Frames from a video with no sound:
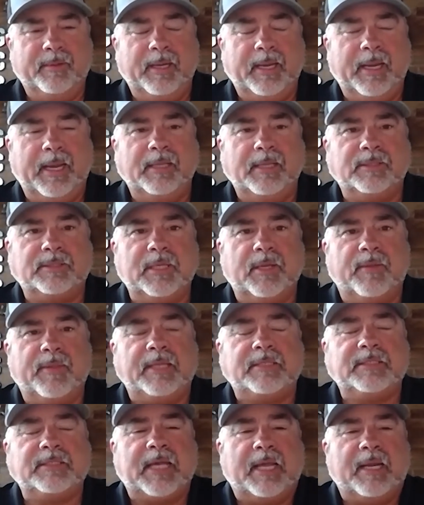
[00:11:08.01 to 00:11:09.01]
Okay. And so
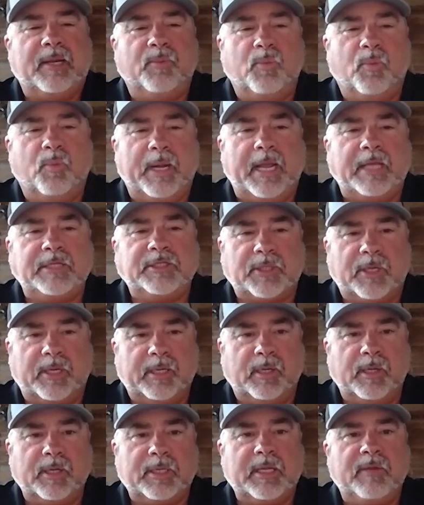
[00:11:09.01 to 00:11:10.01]
that's kind of what I
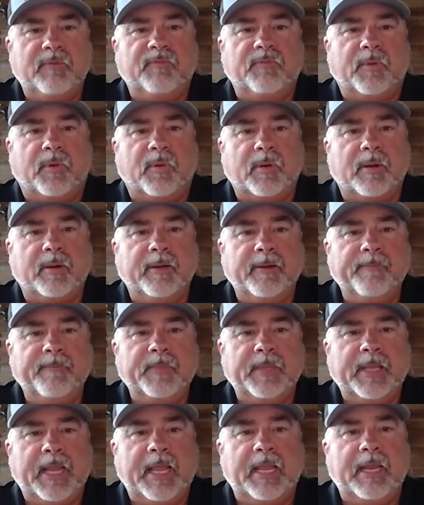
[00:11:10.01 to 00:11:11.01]
started looking for.
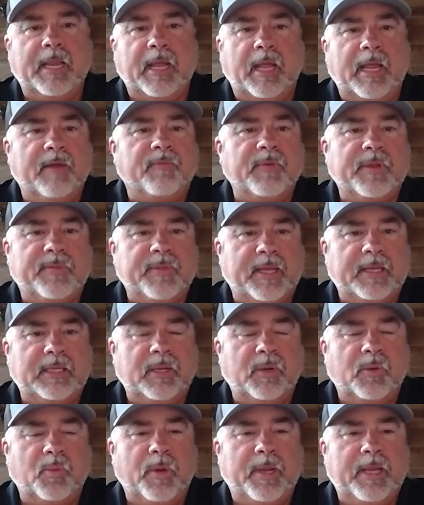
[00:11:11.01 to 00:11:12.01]
And everything
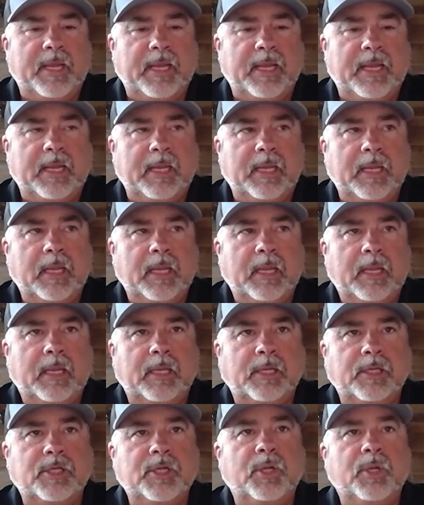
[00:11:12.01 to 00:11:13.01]
that we
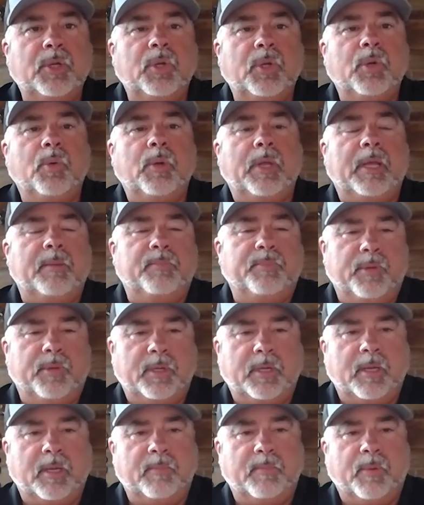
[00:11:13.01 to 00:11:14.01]
do and
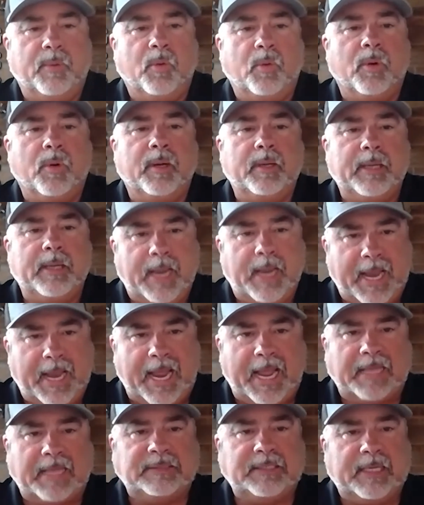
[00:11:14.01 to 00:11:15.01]
put on board
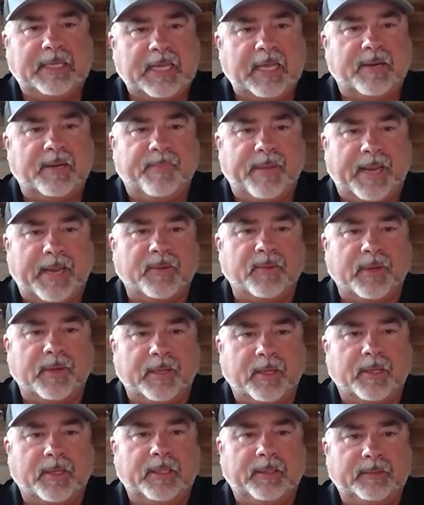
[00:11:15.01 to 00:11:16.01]
has that kind of
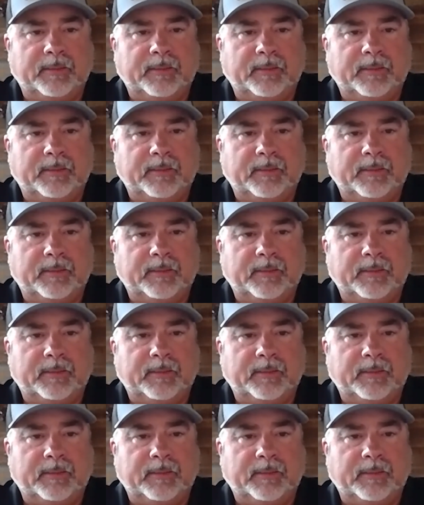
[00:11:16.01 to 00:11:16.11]
background on it.